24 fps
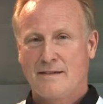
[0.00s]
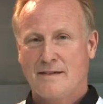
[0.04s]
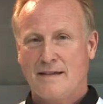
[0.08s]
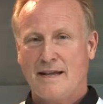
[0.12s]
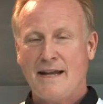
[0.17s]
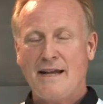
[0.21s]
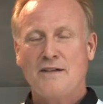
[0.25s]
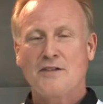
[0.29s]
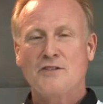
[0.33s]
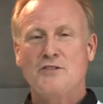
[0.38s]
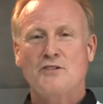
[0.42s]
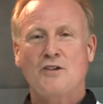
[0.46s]

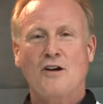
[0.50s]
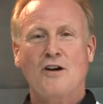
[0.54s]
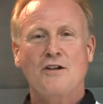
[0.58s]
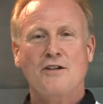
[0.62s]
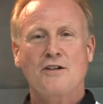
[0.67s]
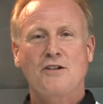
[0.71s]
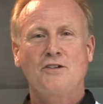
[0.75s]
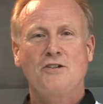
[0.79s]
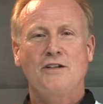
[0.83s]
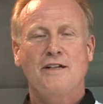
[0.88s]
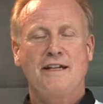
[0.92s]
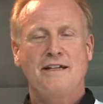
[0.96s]
Okay, to
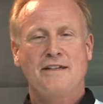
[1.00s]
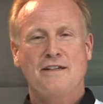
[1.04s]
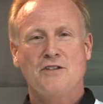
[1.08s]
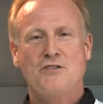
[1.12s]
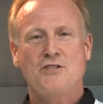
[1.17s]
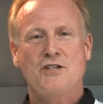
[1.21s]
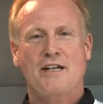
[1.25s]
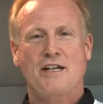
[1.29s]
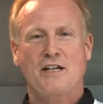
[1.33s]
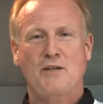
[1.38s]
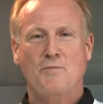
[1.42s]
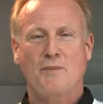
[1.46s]
start cooking the
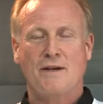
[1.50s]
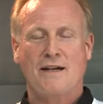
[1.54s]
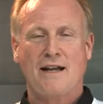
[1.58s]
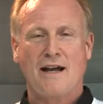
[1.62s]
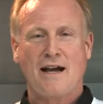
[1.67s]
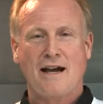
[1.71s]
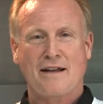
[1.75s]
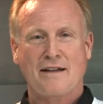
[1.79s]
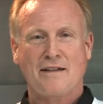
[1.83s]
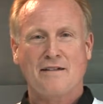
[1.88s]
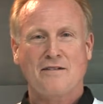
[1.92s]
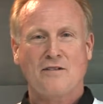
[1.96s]
chicken
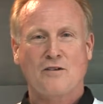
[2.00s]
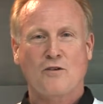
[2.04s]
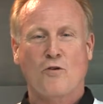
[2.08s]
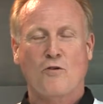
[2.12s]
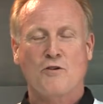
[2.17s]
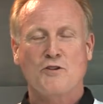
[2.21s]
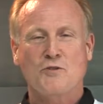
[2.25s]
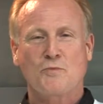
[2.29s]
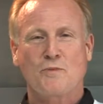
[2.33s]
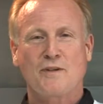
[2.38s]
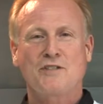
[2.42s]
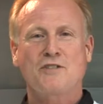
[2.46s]
piccata, of course,